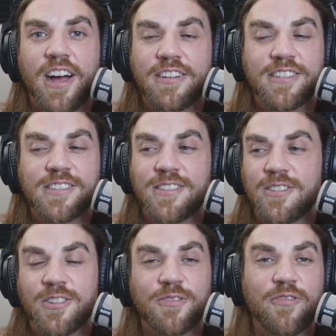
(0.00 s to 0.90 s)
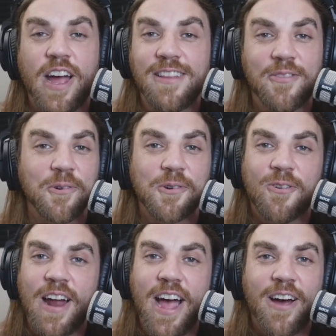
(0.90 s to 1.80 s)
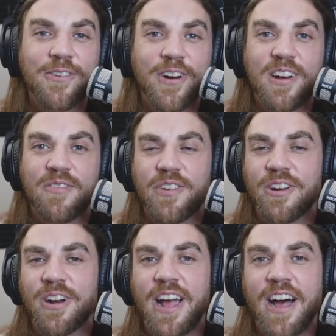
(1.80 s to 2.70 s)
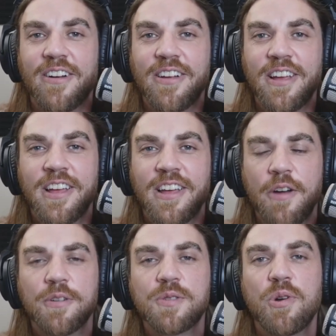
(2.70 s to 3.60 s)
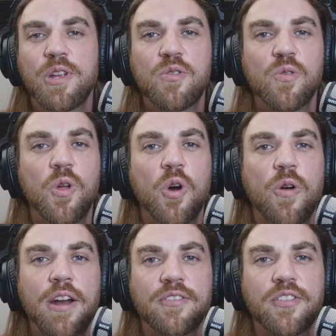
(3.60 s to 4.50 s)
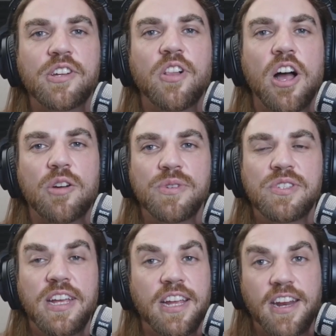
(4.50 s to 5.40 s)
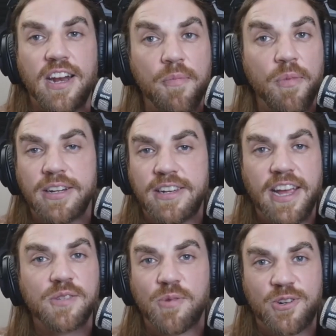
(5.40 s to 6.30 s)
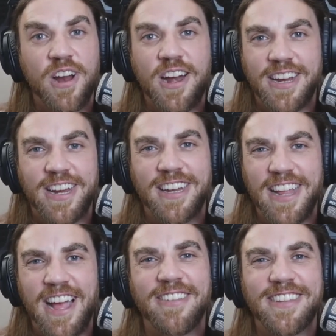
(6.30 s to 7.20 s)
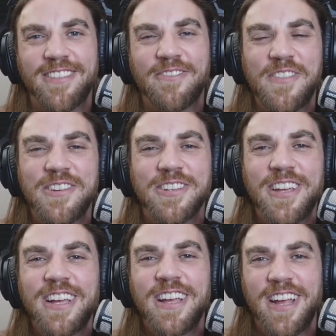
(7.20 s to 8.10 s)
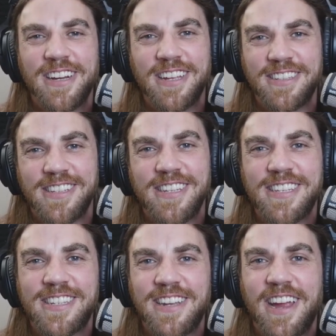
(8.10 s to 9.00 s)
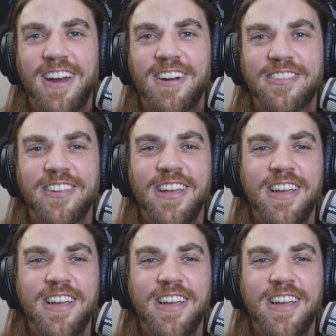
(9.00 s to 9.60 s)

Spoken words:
Just fighting through a crowd, trying to figure it out. It was pretty cool though, right as the clock was ticking, and I'm like desperate trying to get down to the field and get to these stairs.